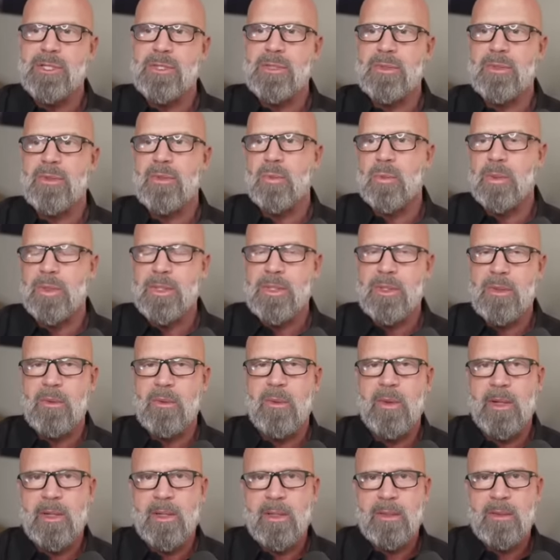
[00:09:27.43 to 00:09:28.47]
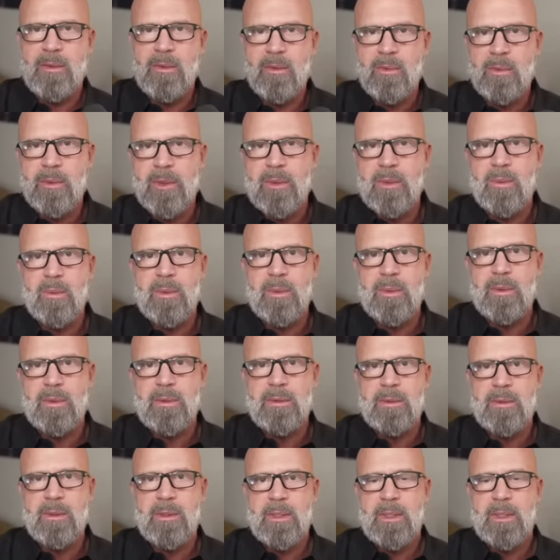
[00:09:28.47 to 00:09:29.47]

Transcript: you what you want in the real world.